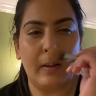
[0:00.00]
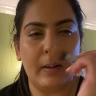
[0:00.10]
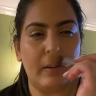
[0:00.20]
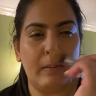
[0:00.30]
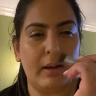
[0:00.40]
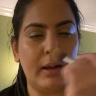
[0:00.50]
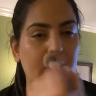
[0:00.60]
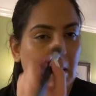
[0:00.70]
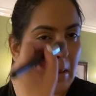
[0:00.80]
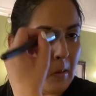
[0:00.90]
All right,
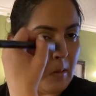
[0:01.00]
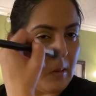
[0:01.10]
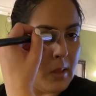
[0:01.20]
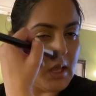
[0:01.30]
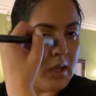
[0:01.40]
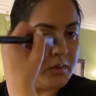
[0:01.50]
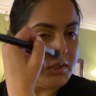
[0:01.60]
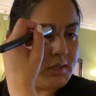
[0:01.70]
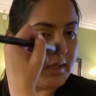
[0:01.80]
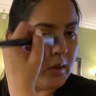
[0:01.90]
I'm just
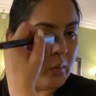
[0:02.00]
like